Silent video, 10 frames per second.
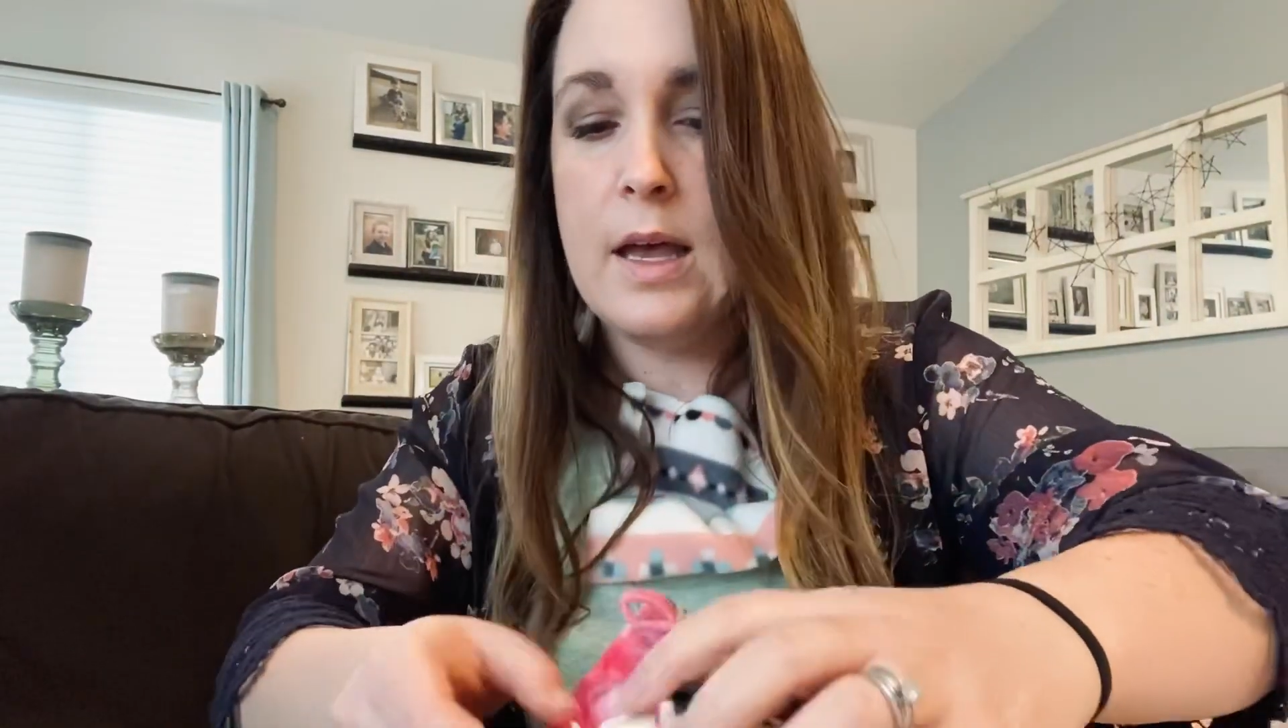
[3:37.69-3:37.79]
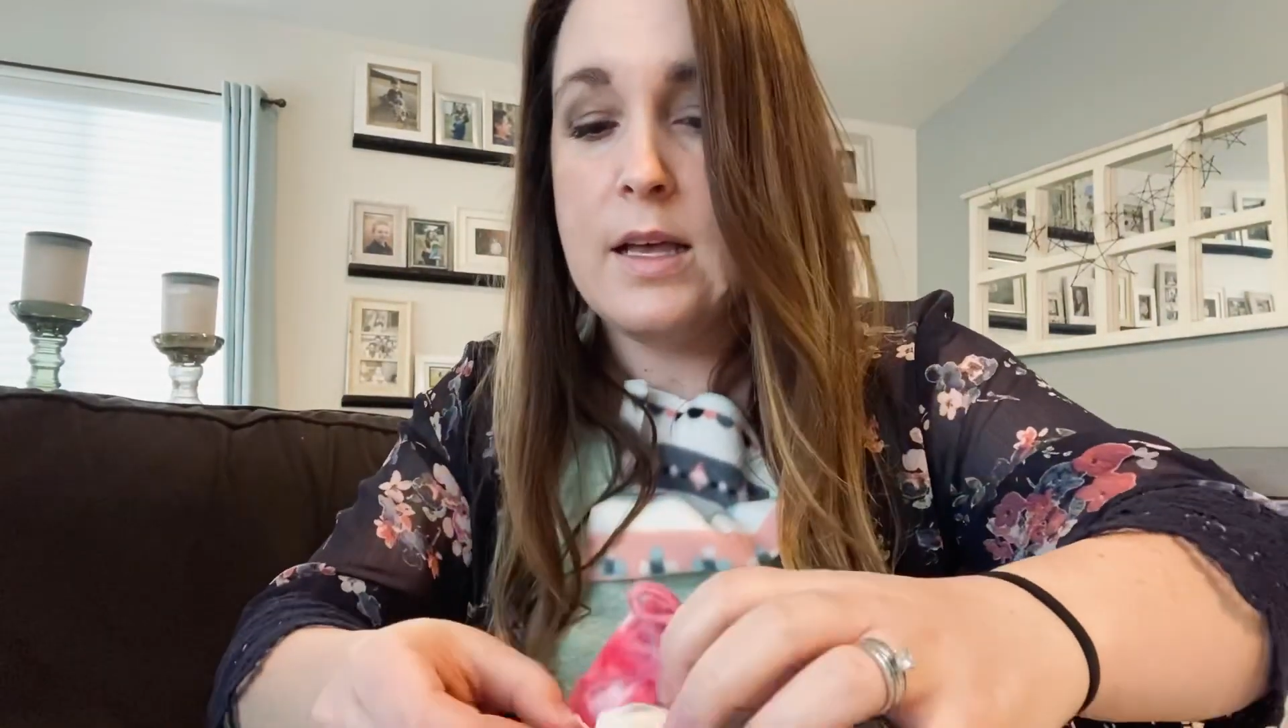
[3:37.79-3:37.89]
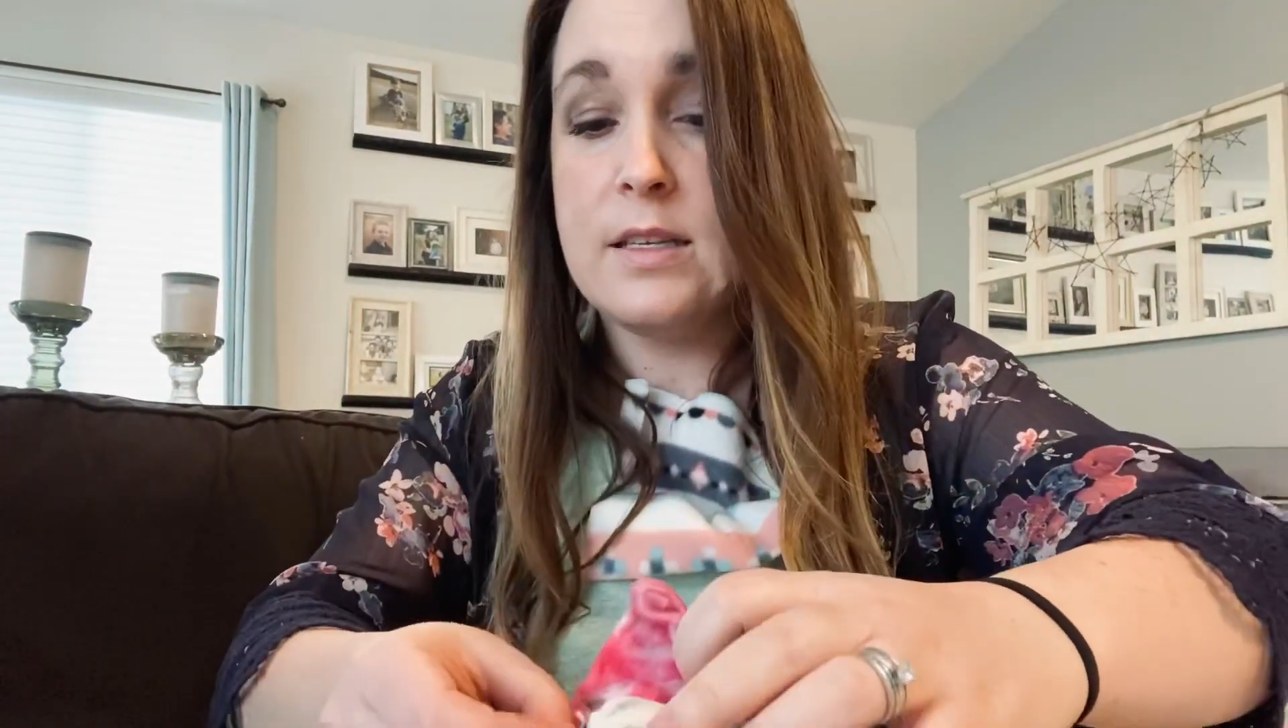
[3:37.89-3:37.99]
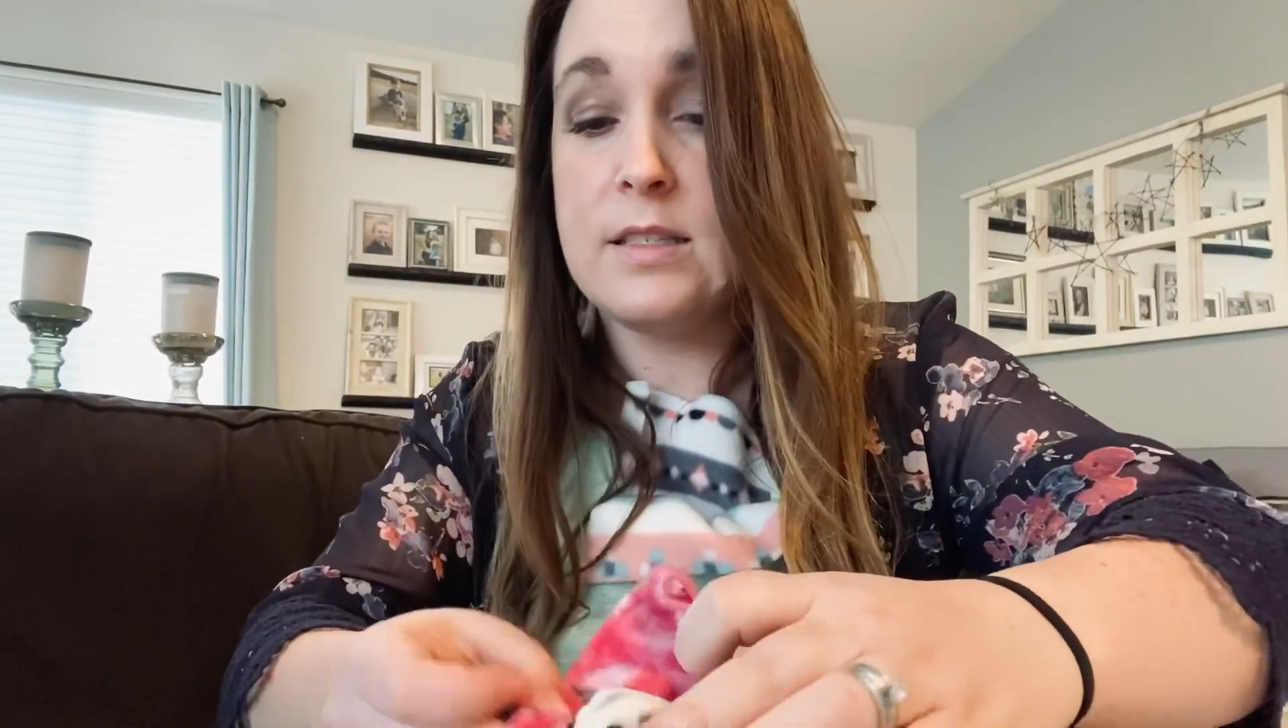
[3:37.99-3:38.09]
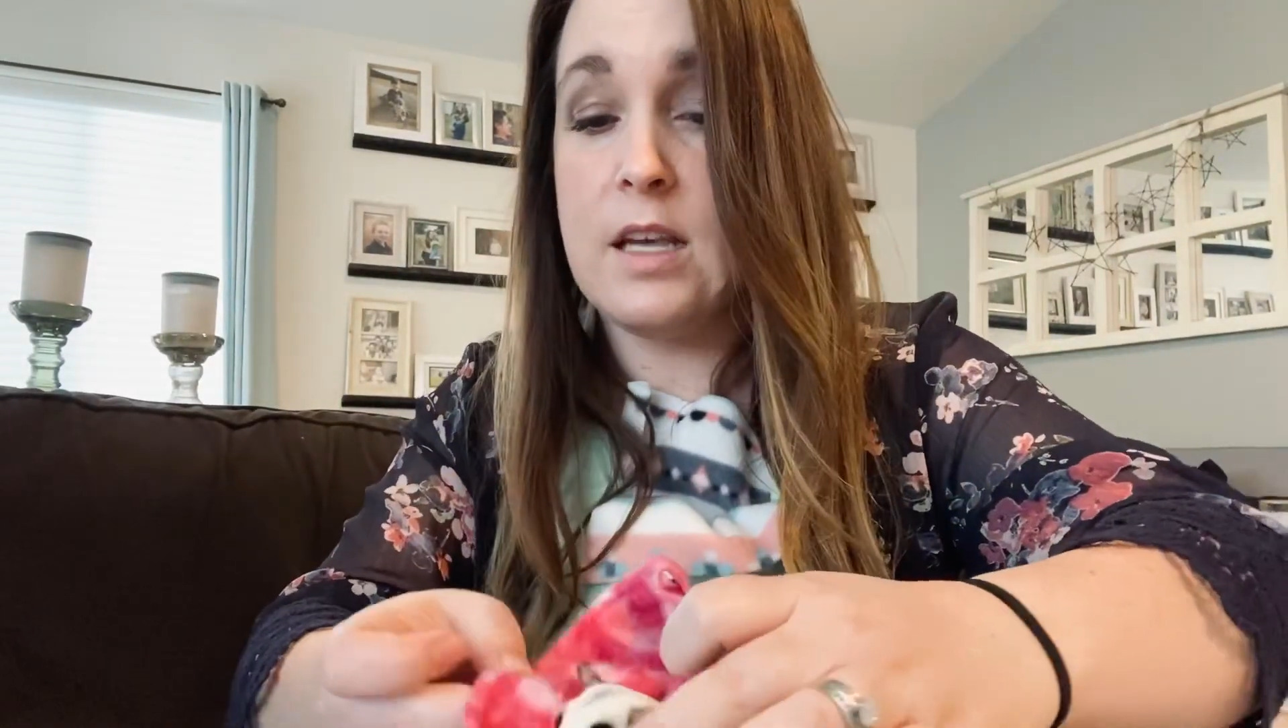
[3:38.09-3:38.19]

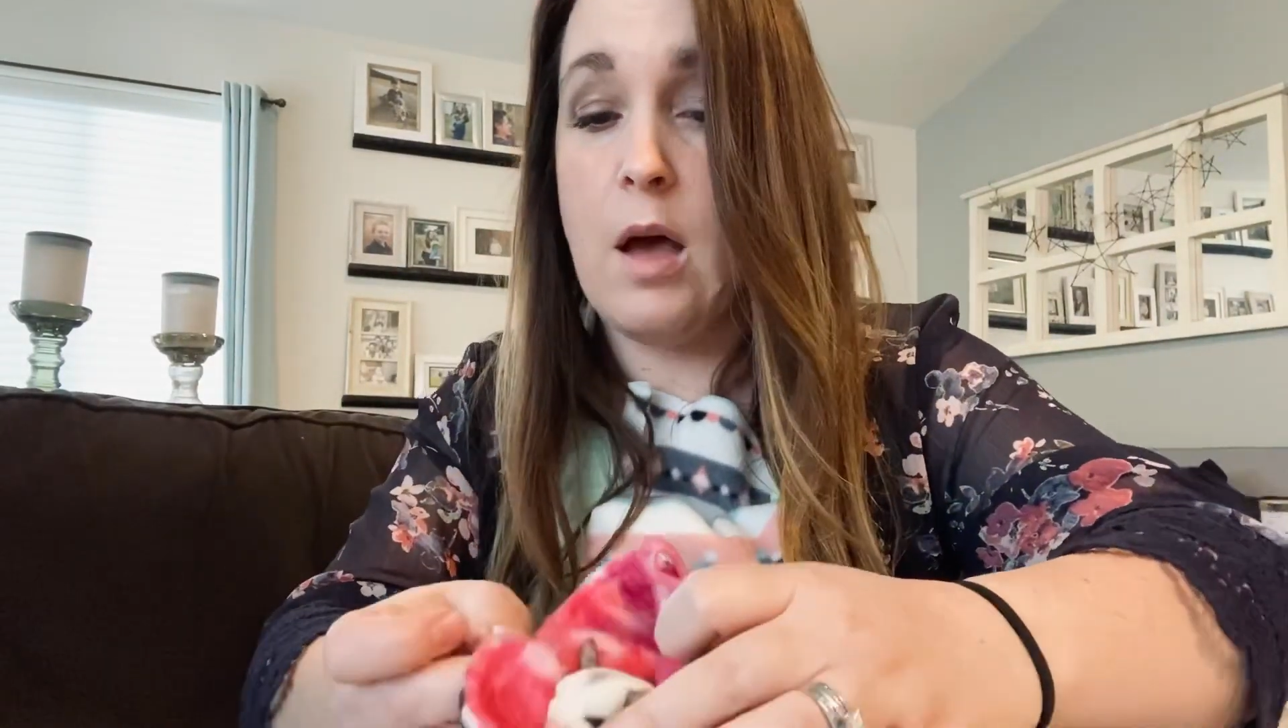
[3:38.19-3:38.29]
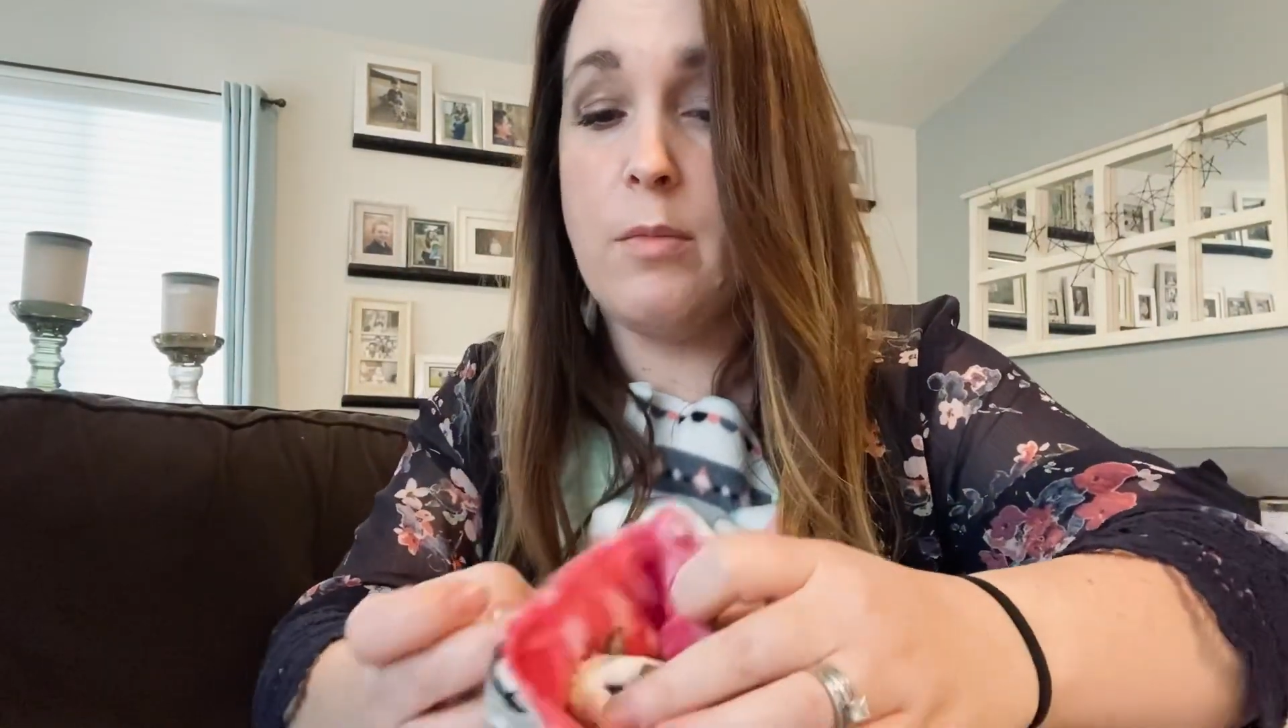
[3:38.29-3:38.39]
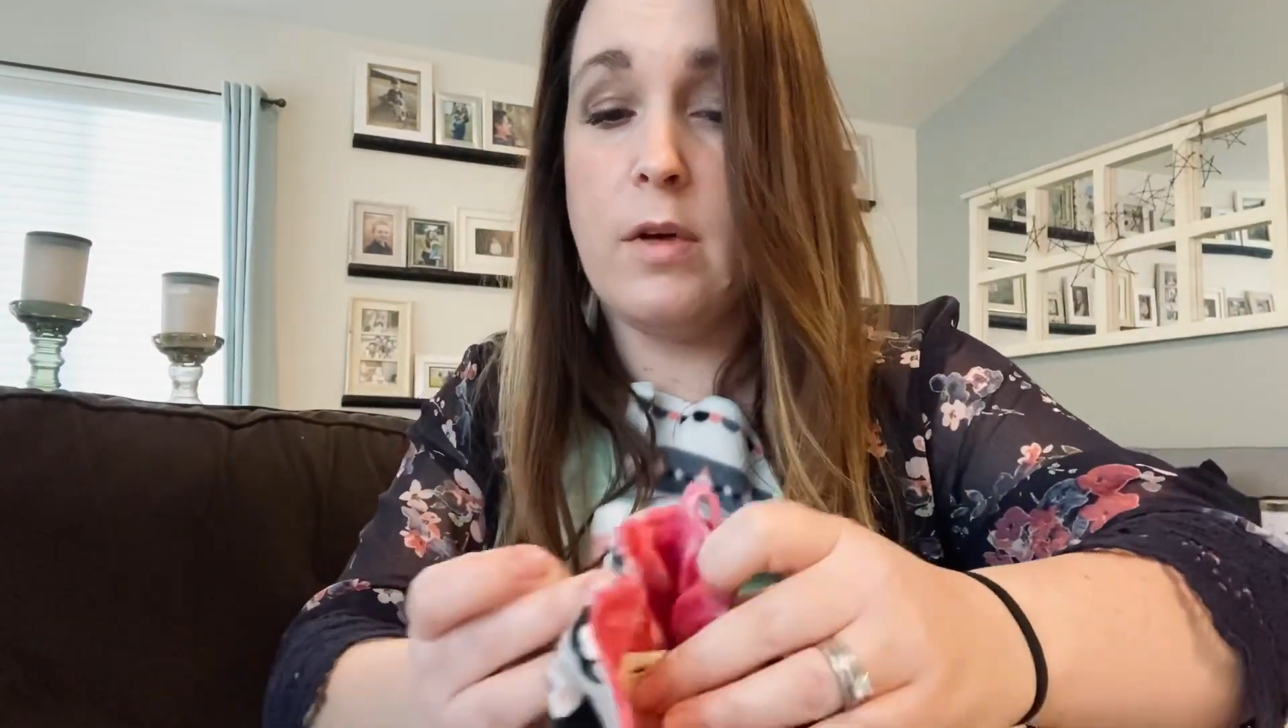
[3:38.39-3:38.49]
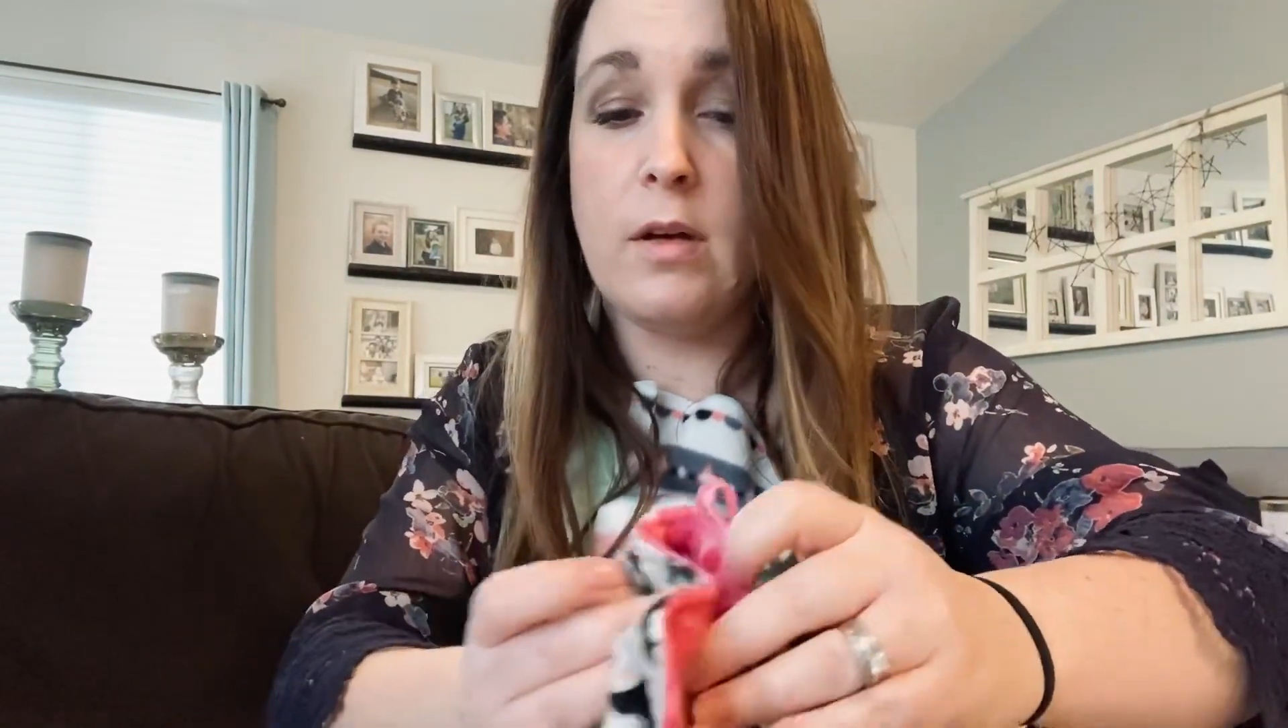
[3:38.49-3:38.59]
Some